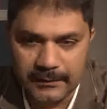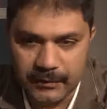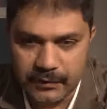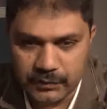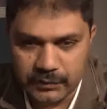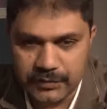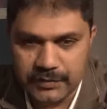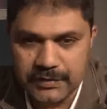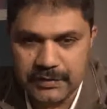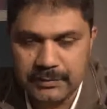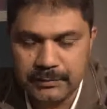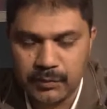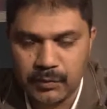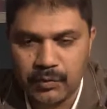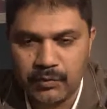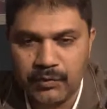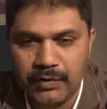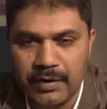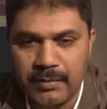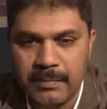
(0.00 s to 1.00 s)
through the
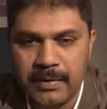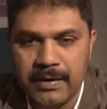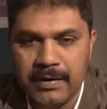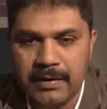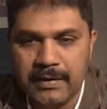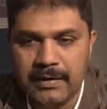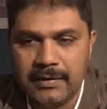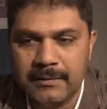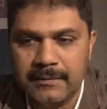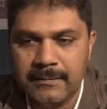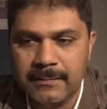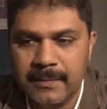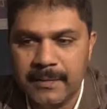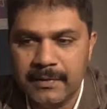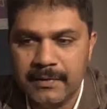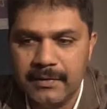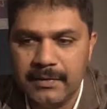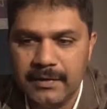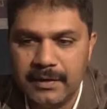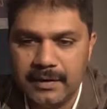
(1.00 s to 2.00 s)
program here,
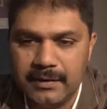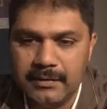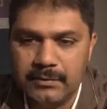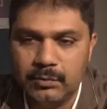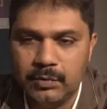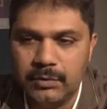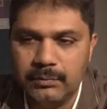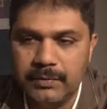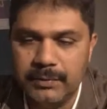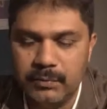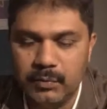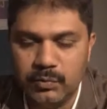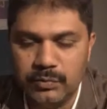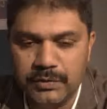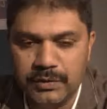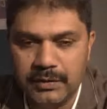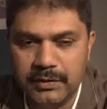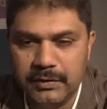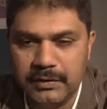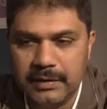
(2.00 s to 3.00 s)
then we'll be more
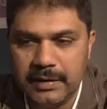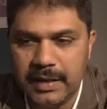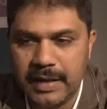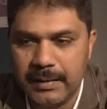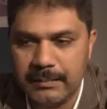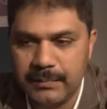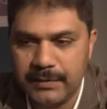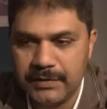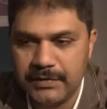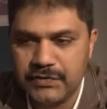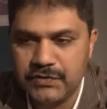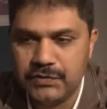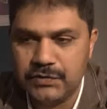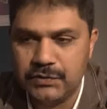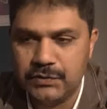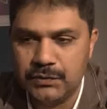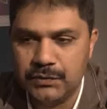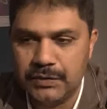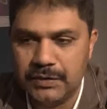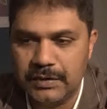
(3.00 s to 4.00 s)
than happy
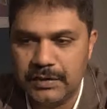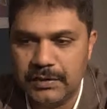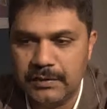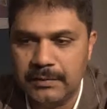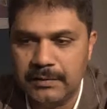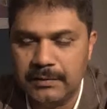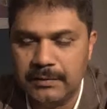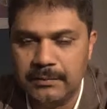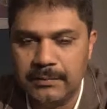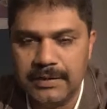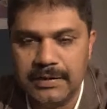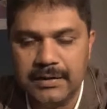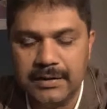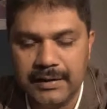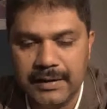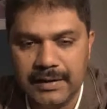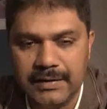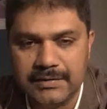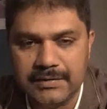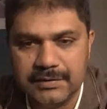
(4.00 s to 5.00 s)
to be
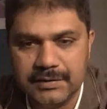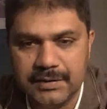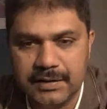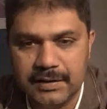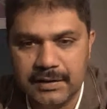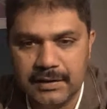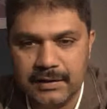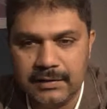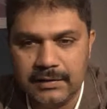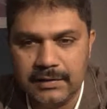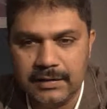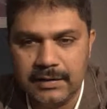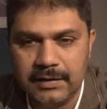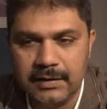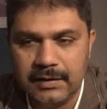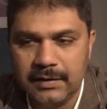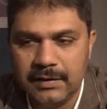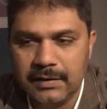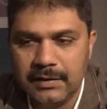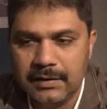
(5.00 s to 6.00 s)
connected and
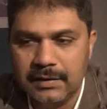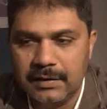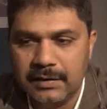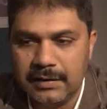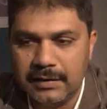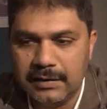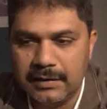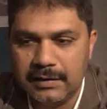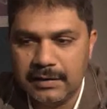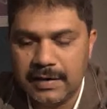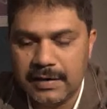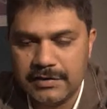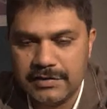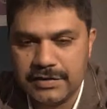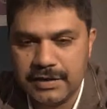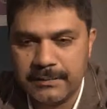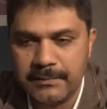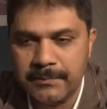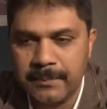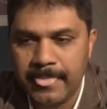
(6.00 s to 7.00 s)

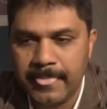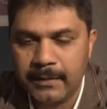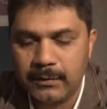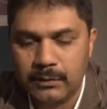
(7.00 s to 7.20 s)
catch up.